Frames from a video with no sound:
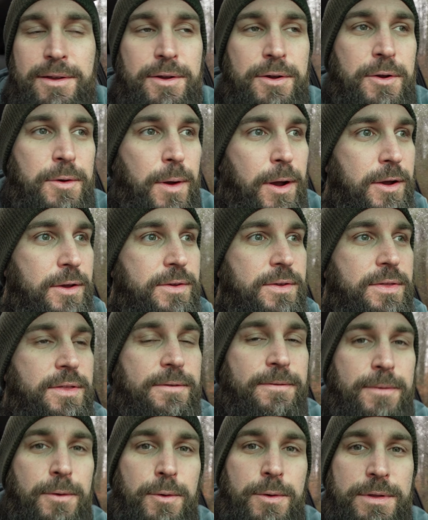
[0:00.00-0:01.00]
gross. The
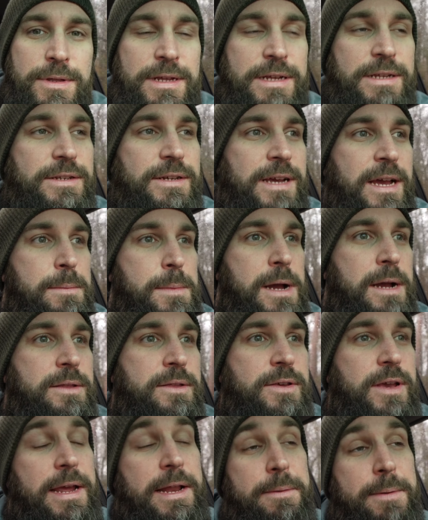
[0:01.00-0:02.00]
floors need to come out.
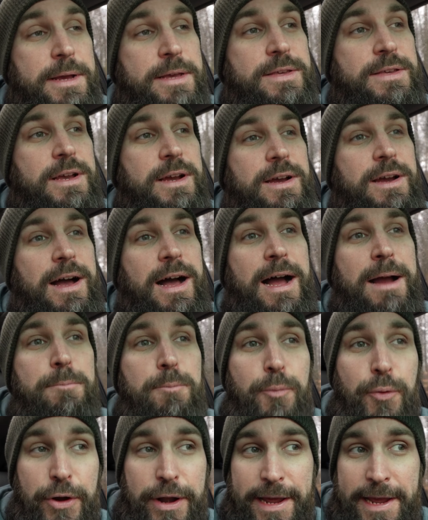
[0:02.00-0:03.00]
So anyway, so
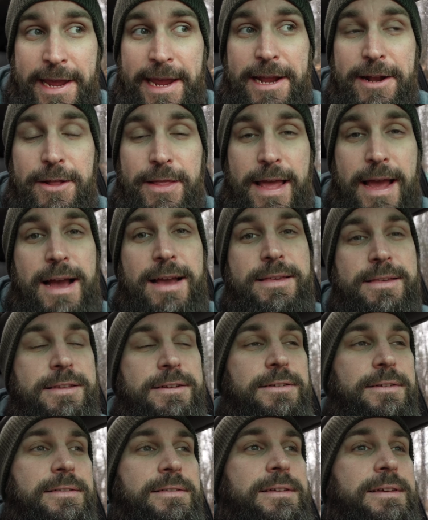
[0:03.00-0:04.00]
I'm pretty keen on the house
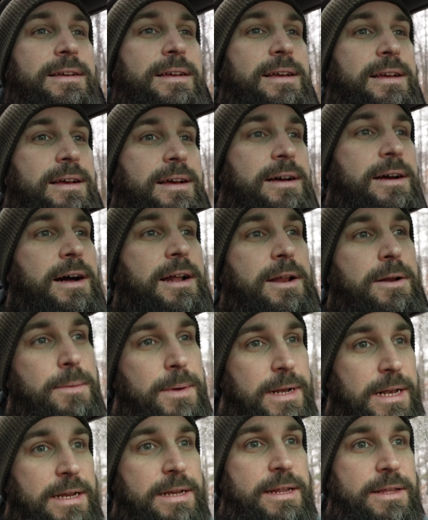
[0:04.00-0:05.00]
still. I don't know
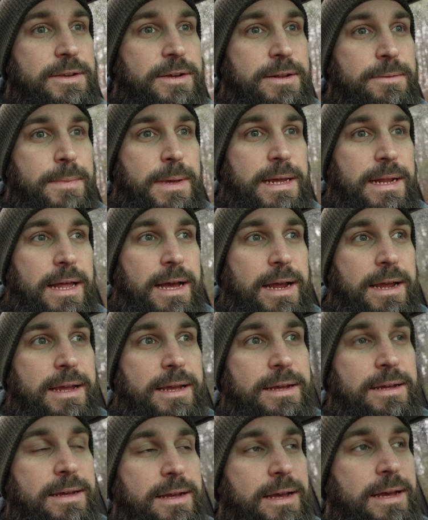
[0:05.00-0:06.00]
what Lindy's going to be
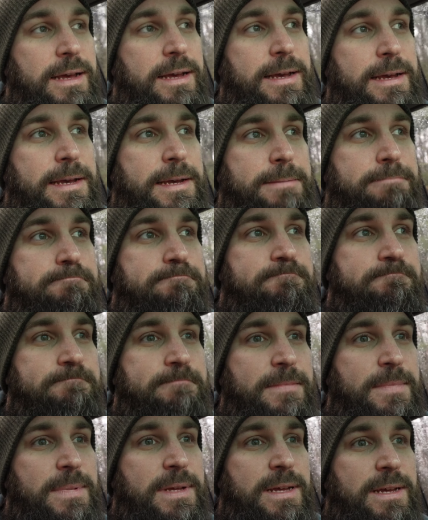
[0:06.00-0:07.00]
like.
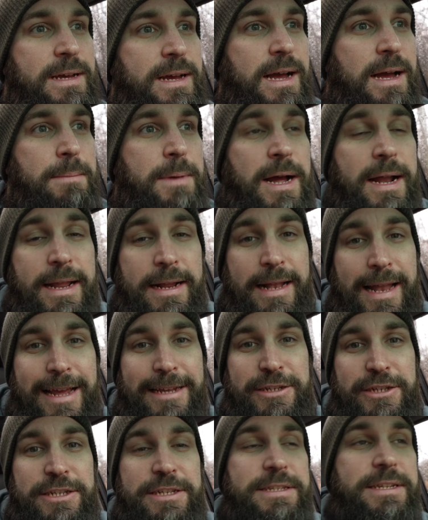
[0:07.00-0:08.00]
I'm kind of
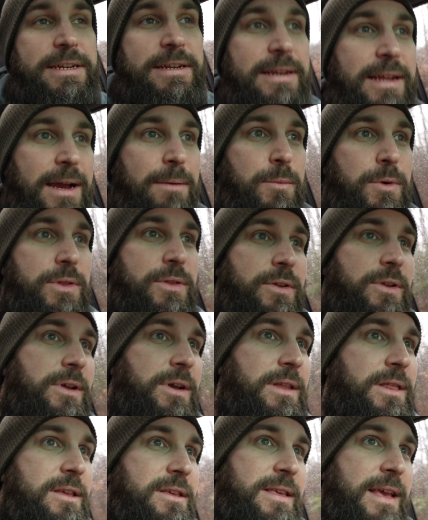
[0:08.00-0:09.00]
glad she didn't come with to
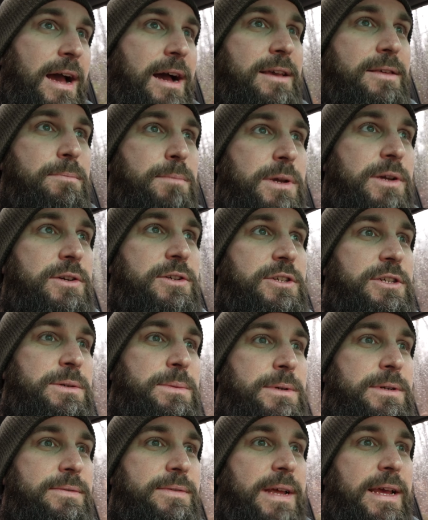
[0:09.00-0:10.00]
look at this house, because she
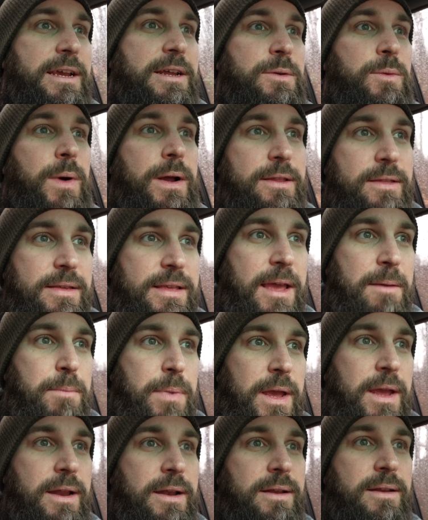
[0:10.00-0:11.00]
would have taken one step
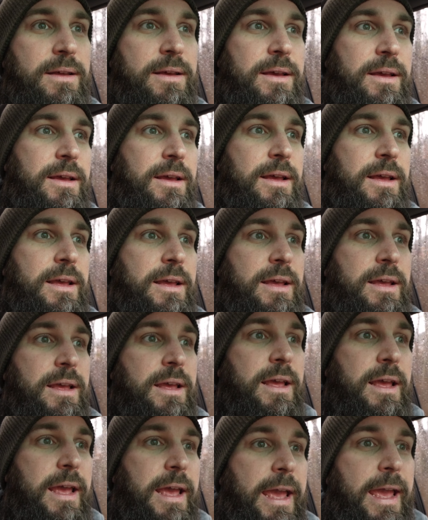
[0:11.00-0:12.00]
in
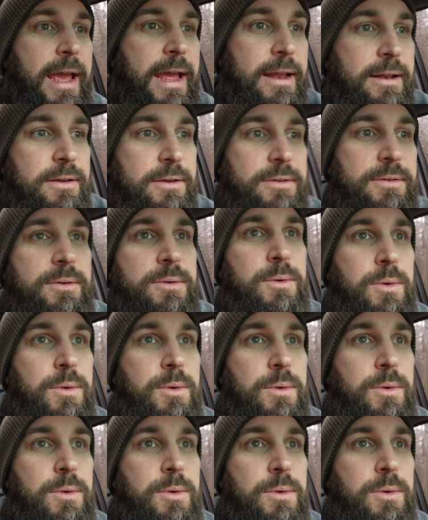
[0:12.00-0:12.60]
and